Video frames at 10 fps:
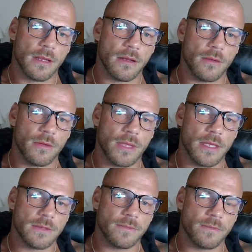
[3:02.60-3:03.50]
low
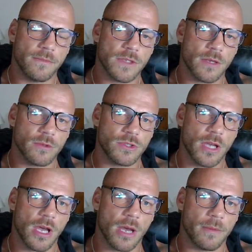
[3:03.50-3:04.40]
kick's so
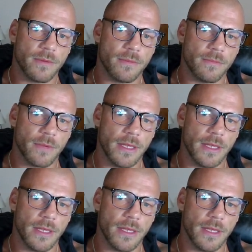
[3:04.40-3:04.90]
sharp by